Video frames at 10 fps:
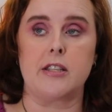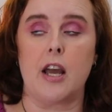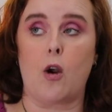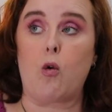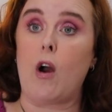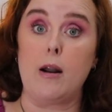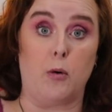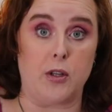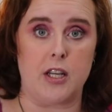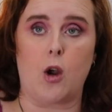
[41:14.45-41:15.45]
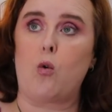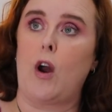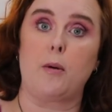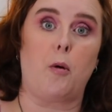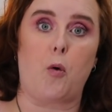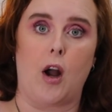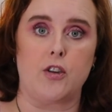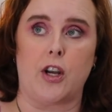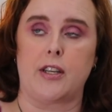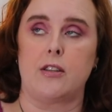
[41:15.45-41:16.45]
It's incredible. It's an incredible
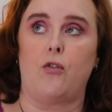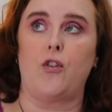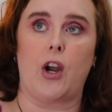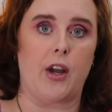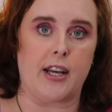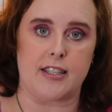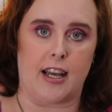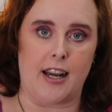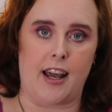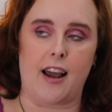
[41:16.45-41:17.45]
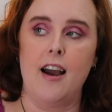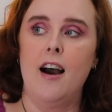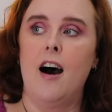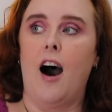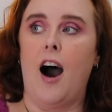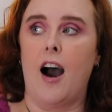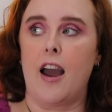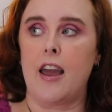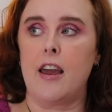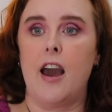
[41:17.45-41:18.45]
project. It's very exciting.
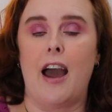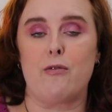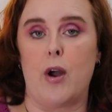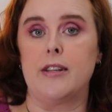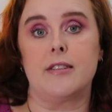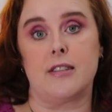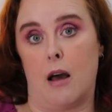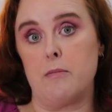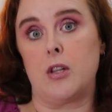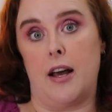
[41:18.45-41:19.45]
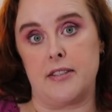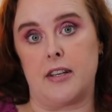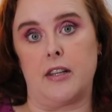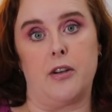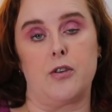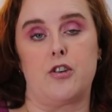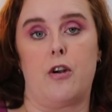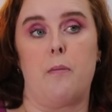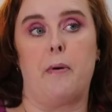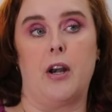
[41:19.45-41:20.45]
I have read some classic
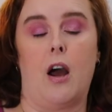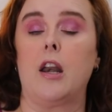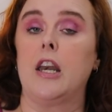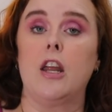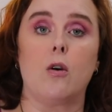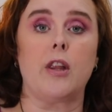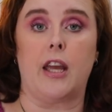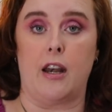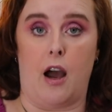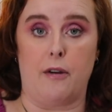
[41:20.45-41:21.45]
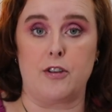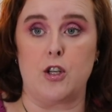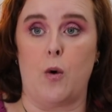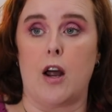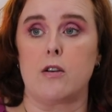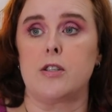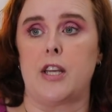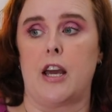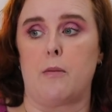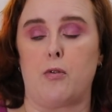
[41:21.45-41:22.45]
literature, but not nearly enough to
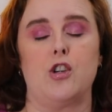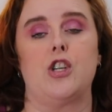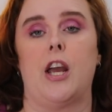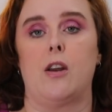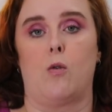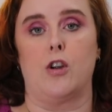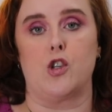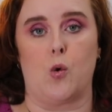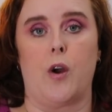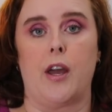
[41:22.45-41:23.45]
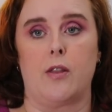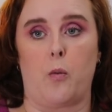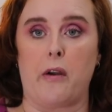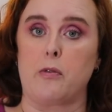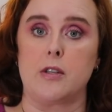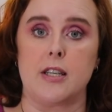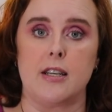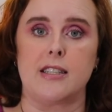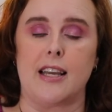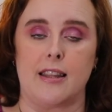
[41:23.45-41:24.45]
understand, appreciate, or enjoy the
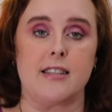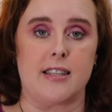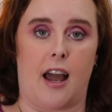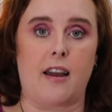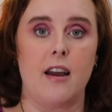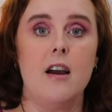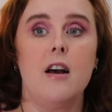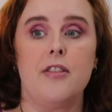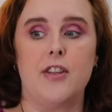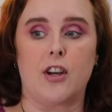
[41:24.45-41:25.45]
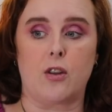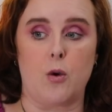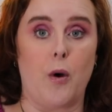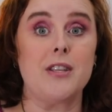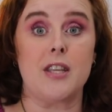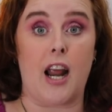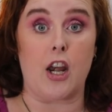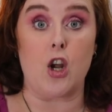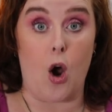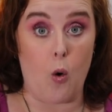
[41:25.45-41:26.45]
references in this deck. The, the ones that I
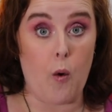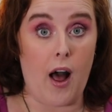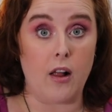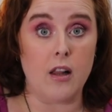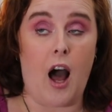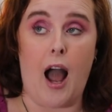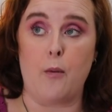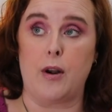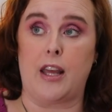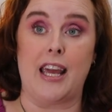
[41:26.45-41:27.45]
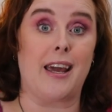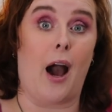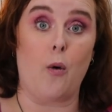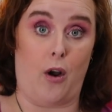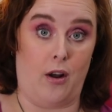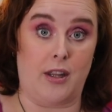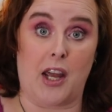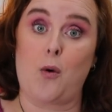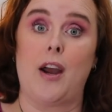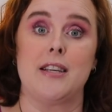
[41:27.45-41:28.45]
know well, I would geek out on
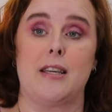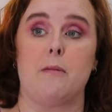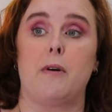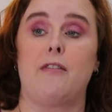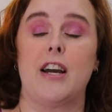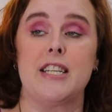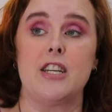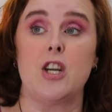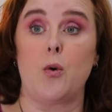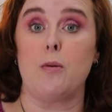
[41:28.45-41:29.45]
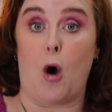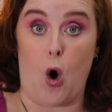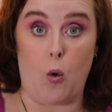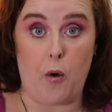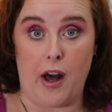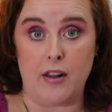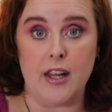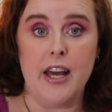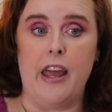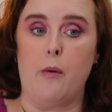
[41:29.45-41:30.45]
like crazy, but if I didn't know them all
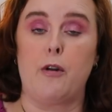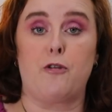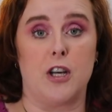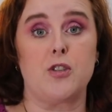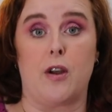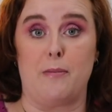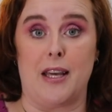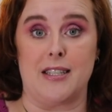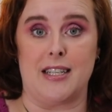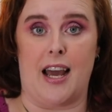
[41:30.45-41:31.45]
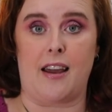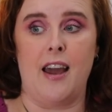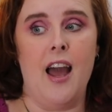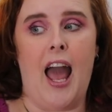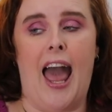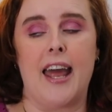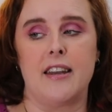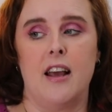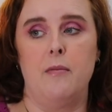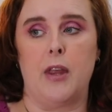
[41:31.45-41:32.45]
well, it would frustrate me as a deck.
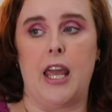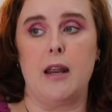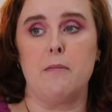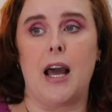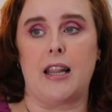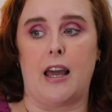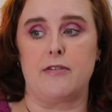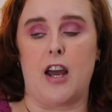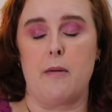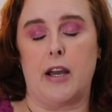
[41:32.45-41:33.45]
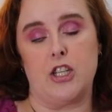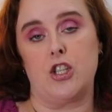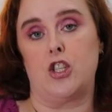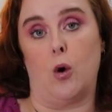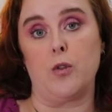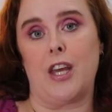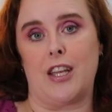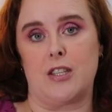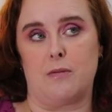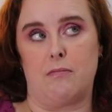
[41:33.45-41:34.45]
And in my lifetime, I just don't think
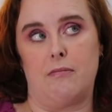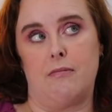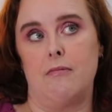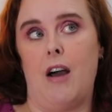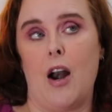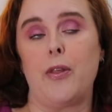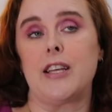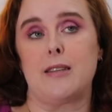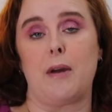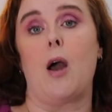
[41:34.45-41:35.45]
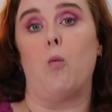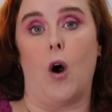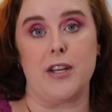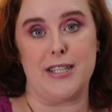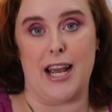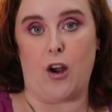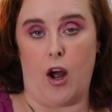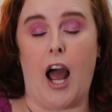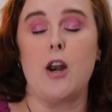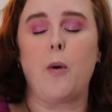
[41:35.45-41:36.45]
it's I don't think it's something I want to take
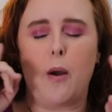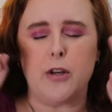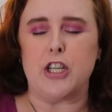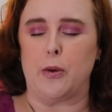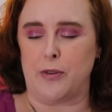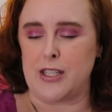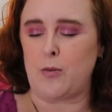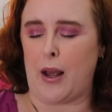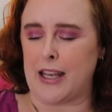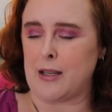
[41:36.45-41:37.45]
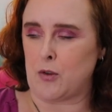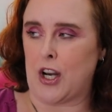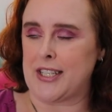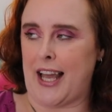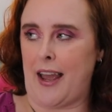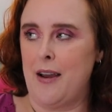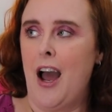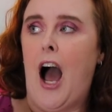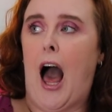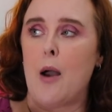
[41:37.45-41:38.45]
on. I know what I would do. This is what I guess I'm trying to say.
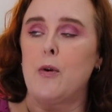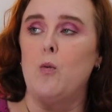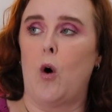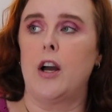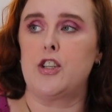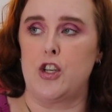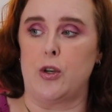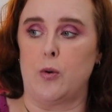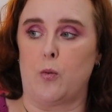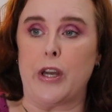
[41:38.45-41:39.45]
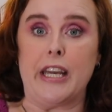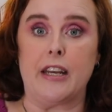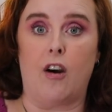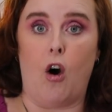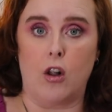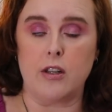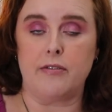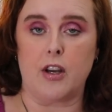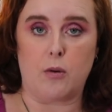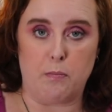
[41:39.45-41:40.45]
I would want to read all
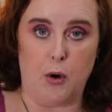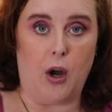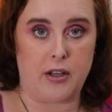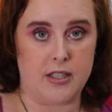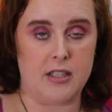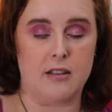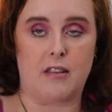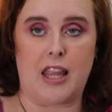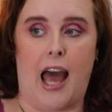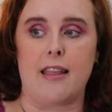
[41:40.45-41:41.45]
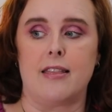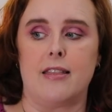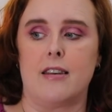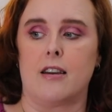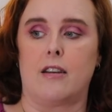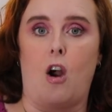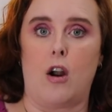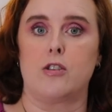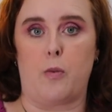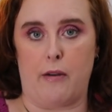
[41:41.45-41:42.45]
of the books that the
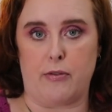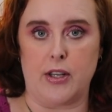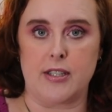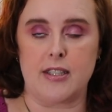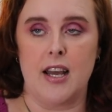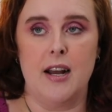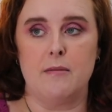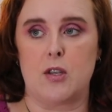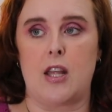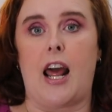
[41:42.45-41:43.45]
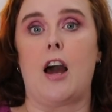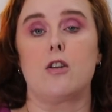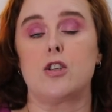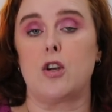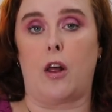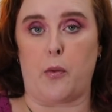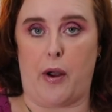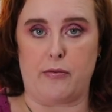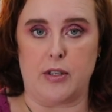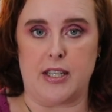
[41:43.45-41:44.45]
cards reference so that I understood all the
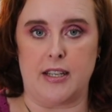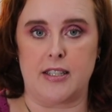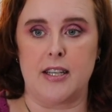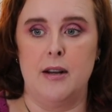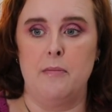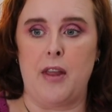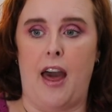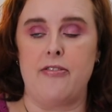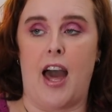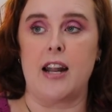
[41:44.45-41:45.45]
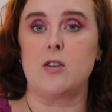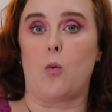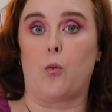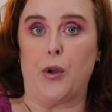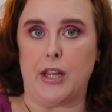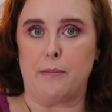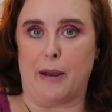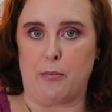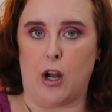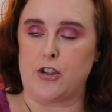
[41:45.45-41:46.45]
references. And that is a really
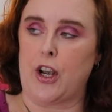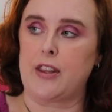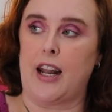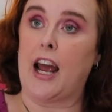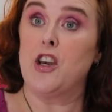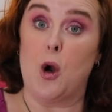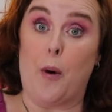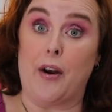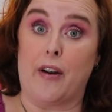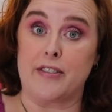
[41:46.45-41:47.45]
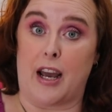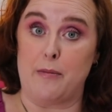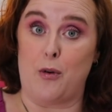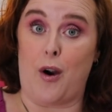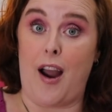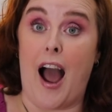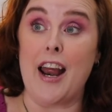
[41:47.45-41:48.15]
big project that I know I don't have time for.